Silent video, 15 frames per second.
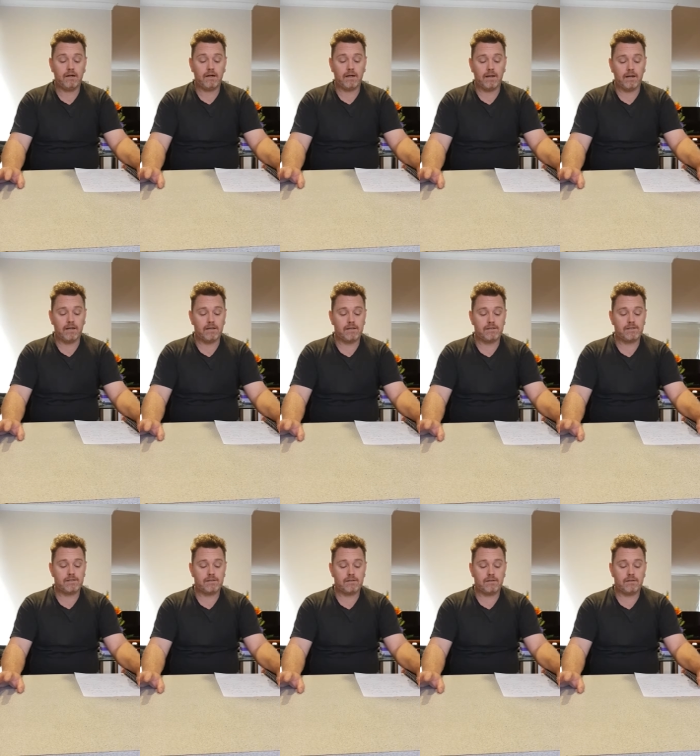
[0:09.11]

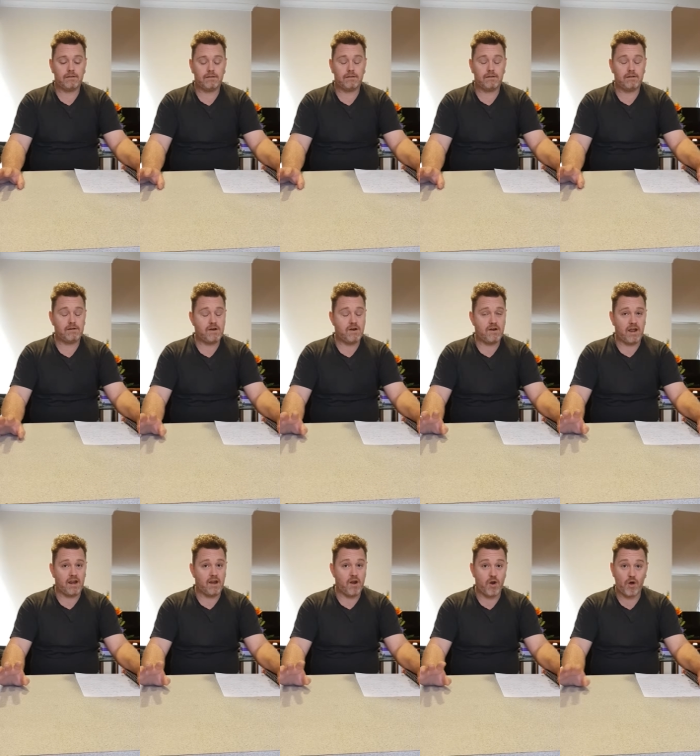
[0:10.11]
It's
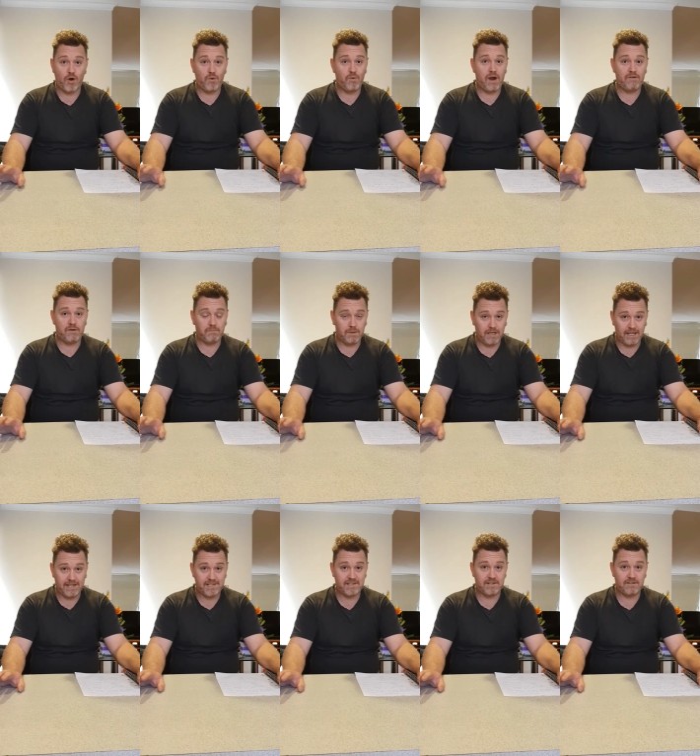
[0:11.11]
in no way
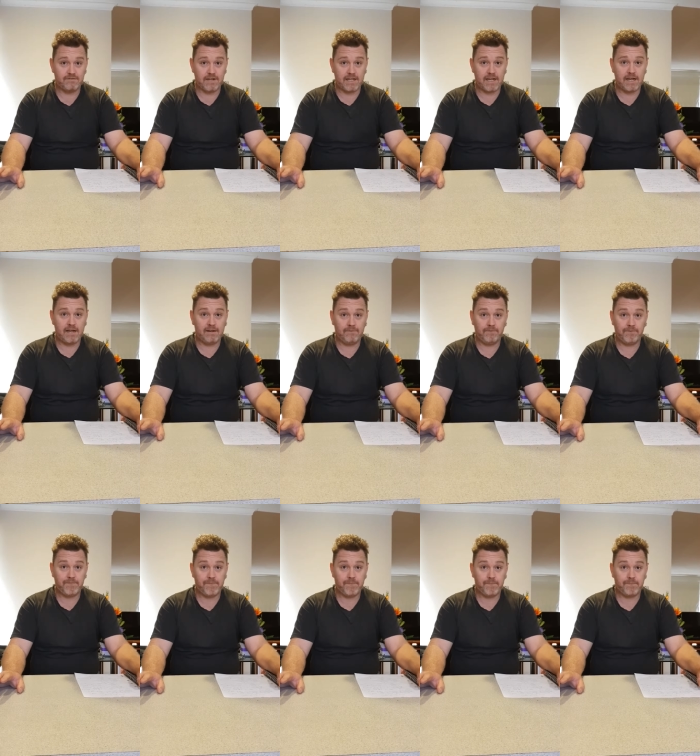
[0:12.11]
replaces vet care
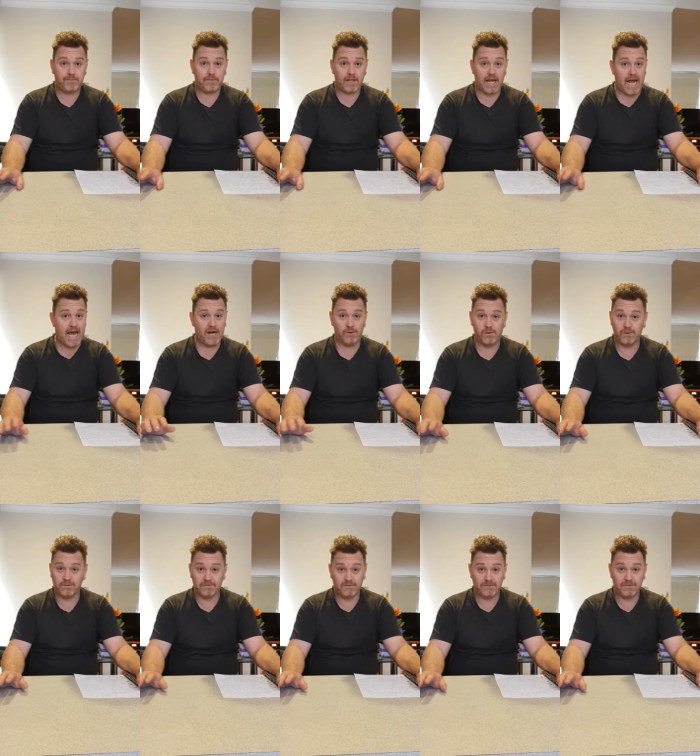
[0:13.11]
at
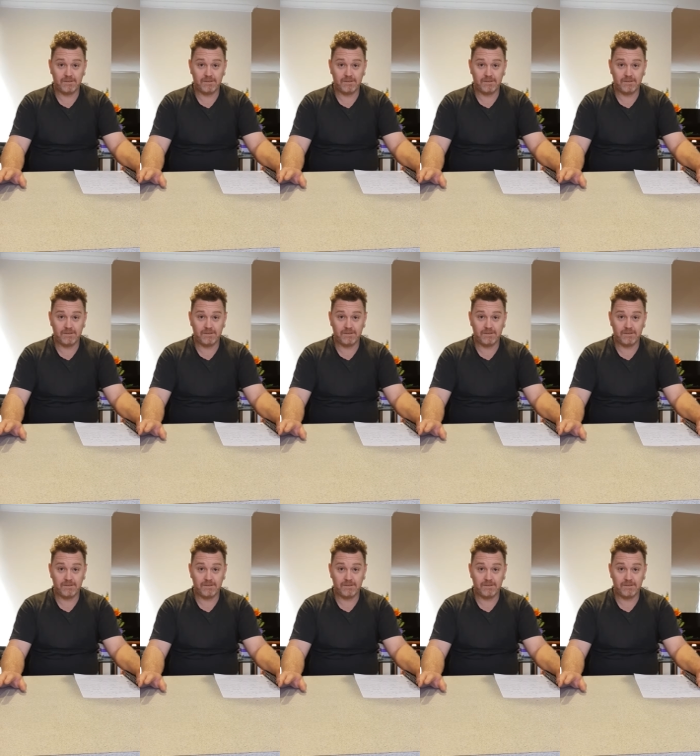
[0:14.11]
all,